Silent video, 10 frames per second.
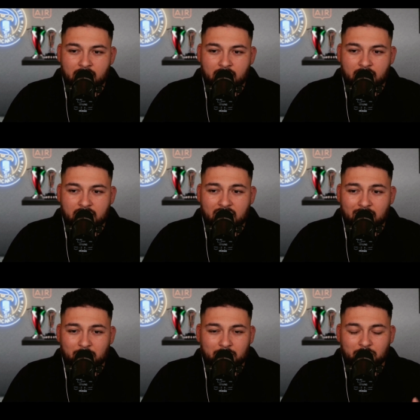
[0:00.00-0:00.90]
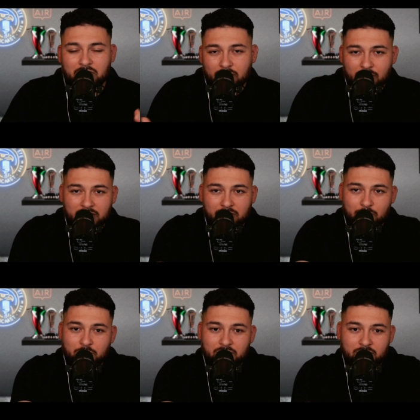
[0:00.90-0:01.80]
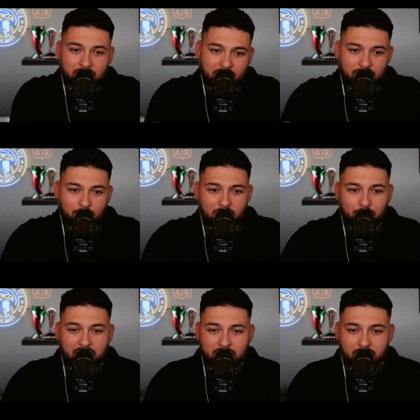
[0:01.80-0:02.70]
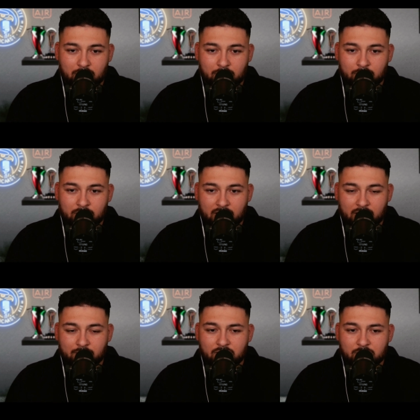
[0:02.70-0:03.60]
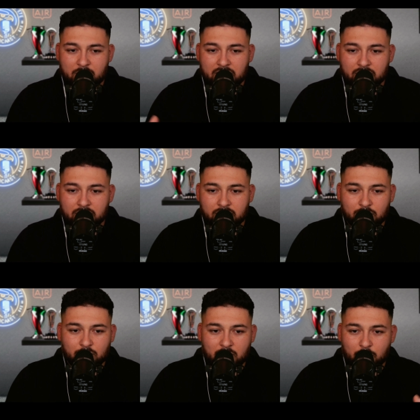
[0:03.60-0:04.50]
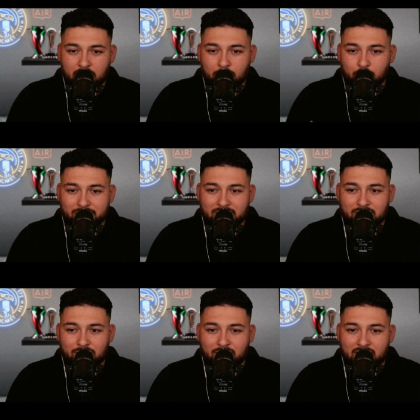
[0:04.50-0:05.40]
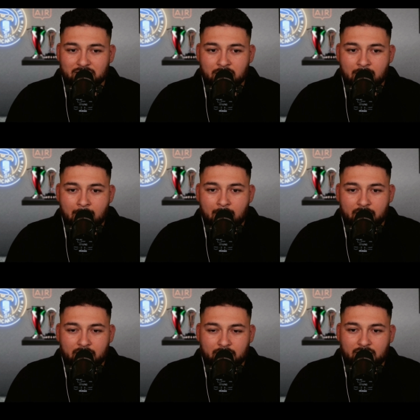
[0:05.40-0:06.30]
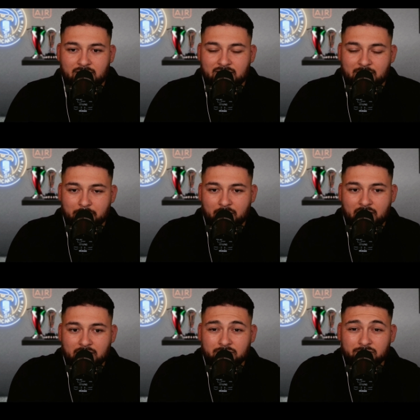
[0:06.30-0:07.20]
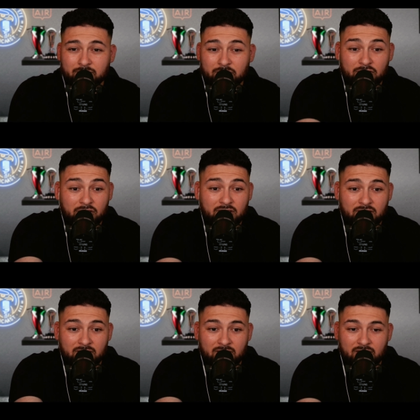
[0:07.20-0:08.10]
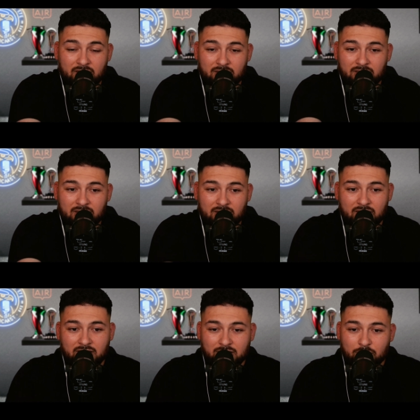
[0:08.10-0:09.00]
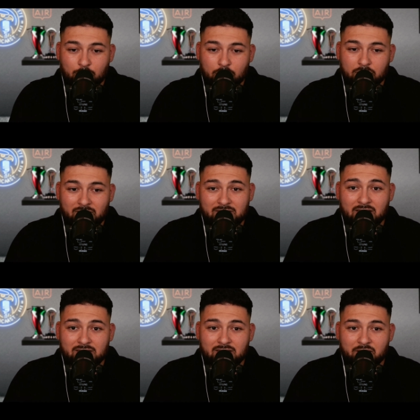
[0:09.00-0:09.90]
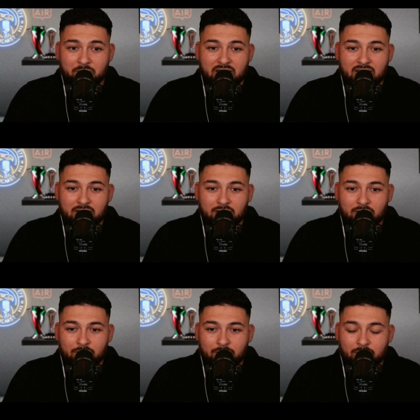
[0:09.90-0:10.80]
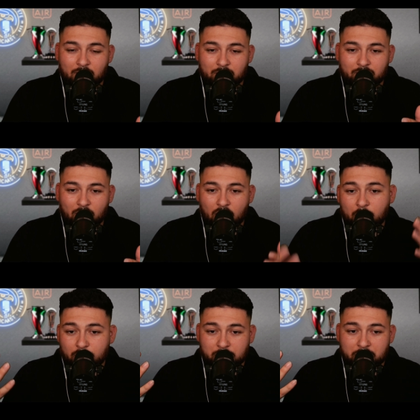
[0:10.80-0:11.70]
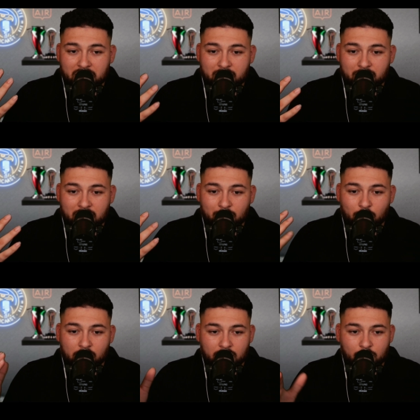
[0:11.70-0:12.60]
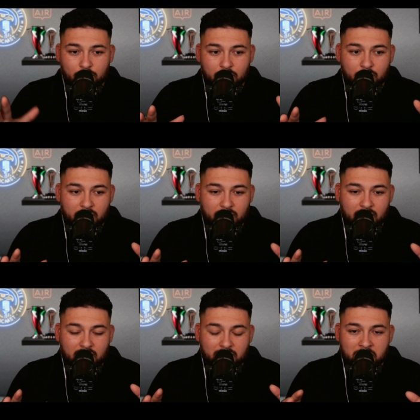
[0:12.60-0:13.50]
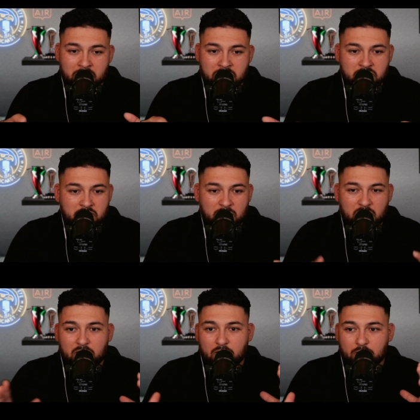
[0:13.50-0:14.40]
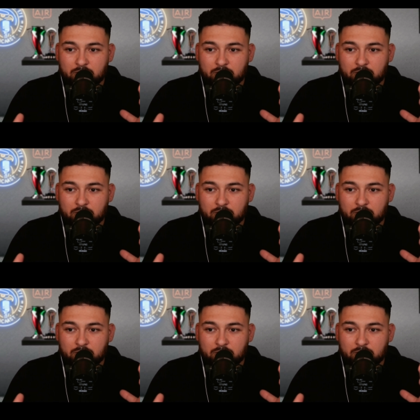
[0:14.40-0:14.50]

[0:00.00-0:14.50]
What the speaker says: yeah, I mean, you guys are the reason as to why we get to go and cover these matches so that we can present to you guys an in-depth kind of look into the world of Las Águilas del América from our perspective. And if we can do so and you know,